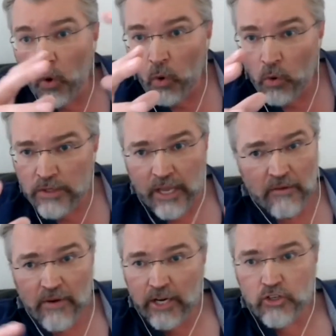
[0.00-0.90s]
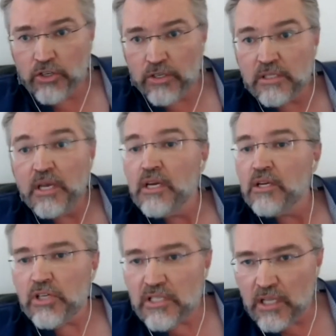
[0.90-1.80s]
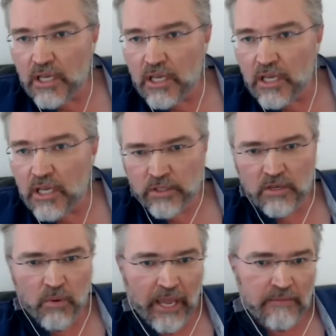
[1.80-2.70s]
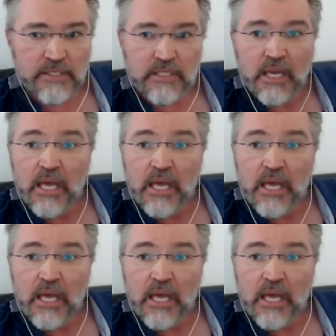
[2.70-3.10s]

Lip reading: all directions, just like water waves.